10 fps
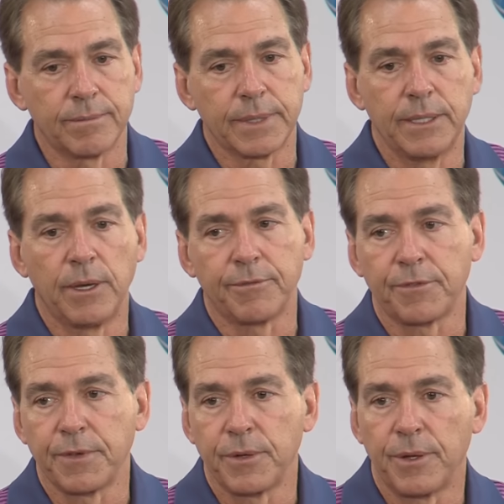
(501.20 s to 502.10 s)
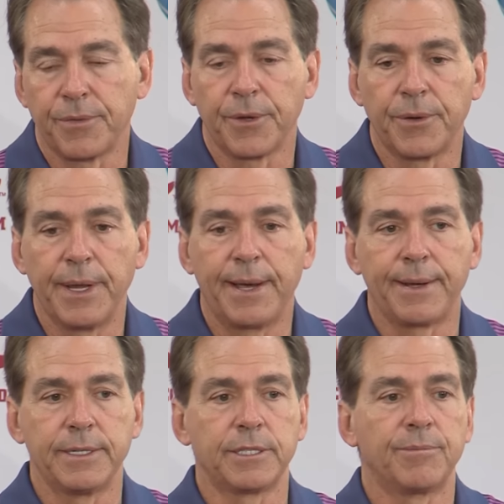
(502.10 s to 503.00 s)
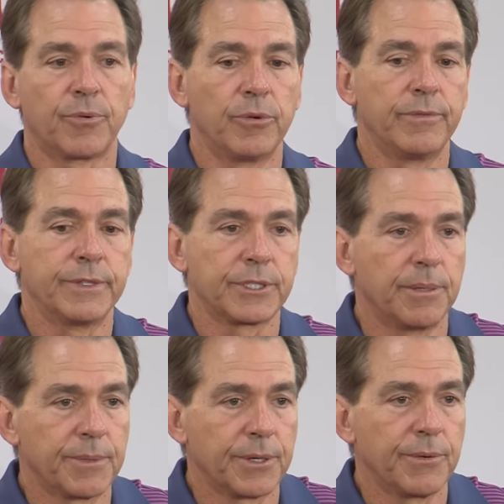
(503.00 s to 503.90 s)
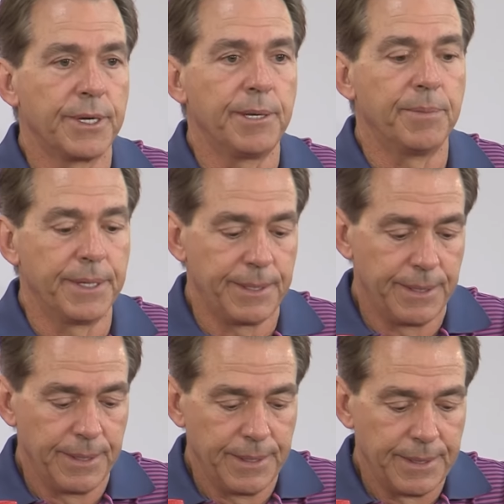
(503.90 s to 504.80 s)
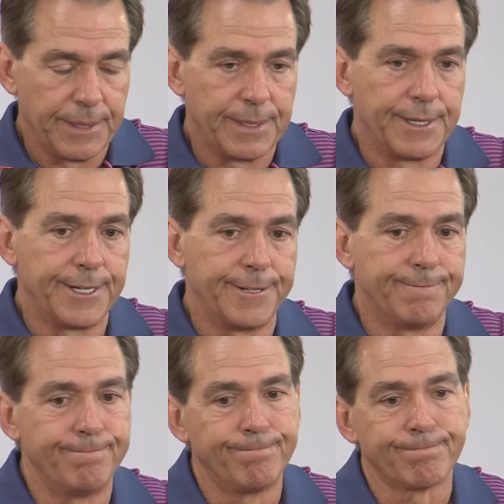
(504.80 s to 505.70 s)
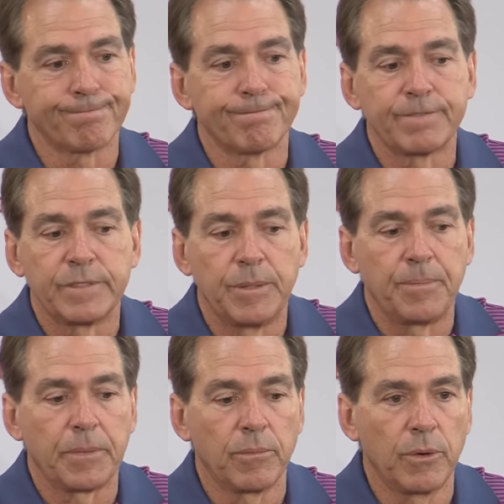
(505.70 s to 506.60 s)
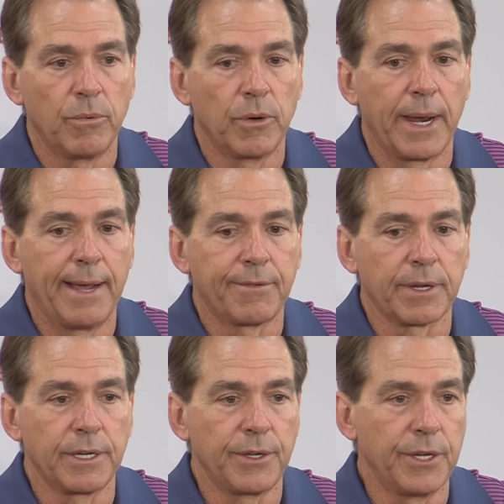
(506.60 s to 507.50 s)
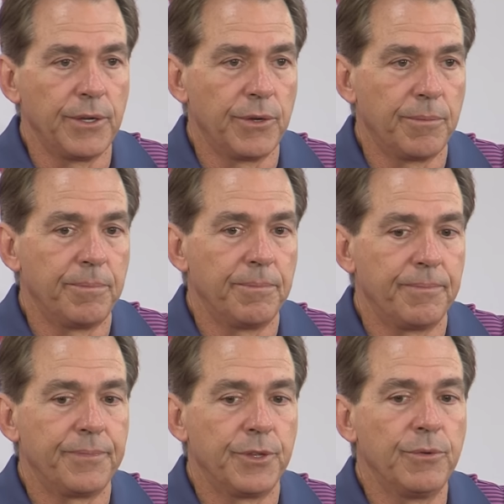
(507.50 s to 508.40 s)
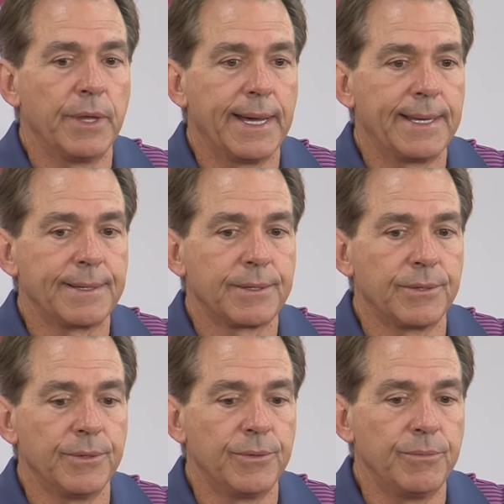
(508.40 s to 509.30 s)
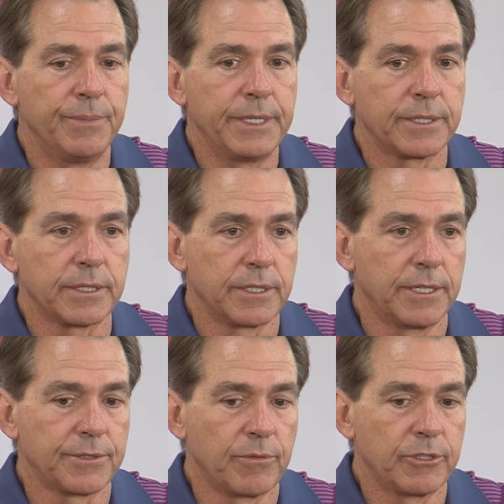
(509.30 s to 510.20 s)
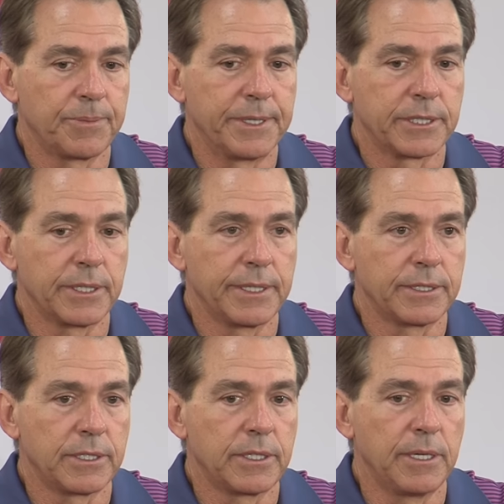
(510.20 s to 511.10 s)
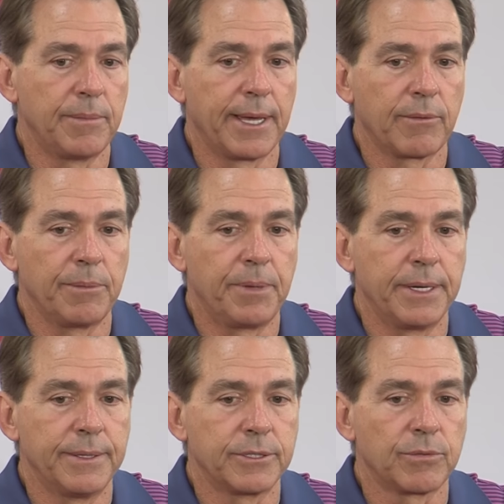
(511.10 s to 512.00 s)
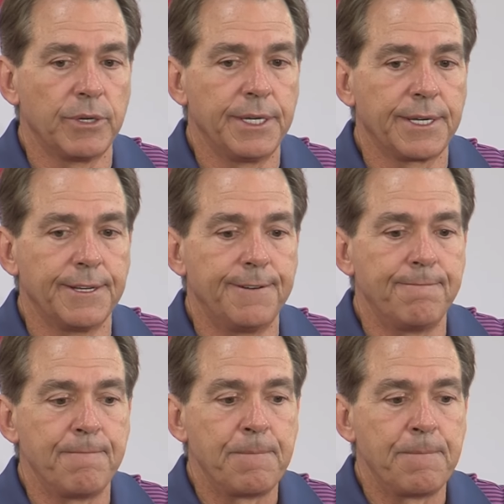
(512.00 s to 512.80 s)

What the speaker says: getting off the field on third down, has improved to some degree. But we're going to have to continue to do that to be successful, especially against a team like we play this week. And